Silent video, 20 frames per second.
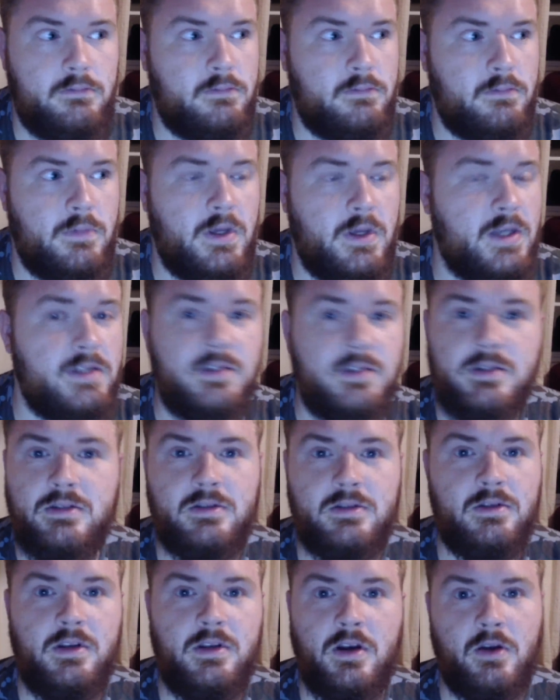is,
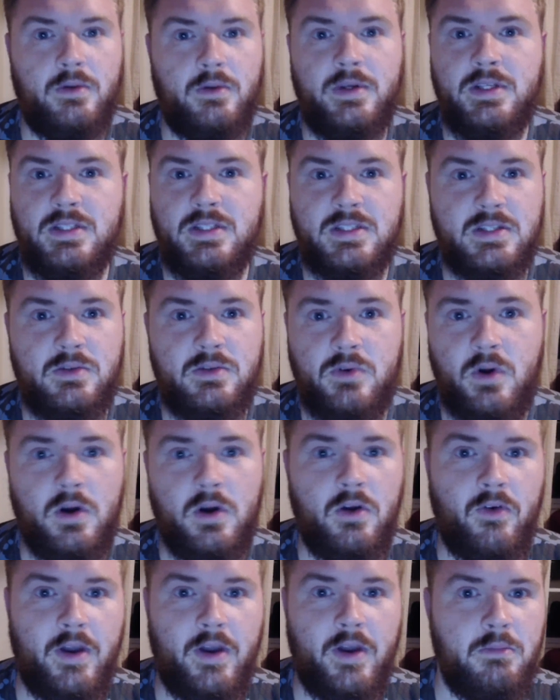it's still not a
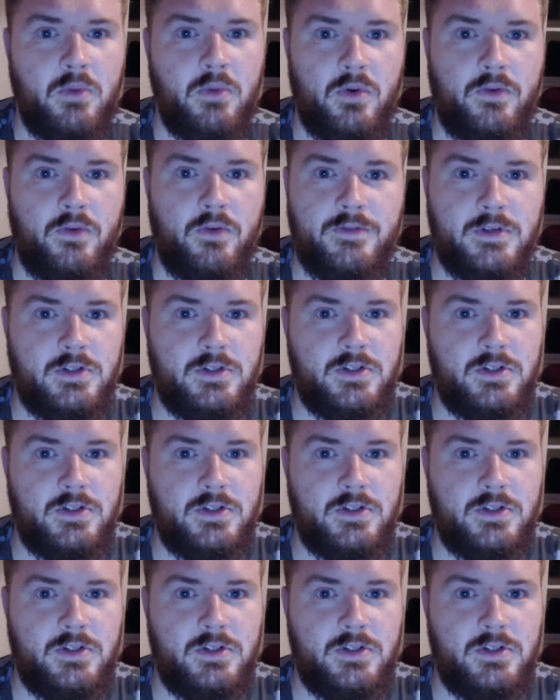great move to just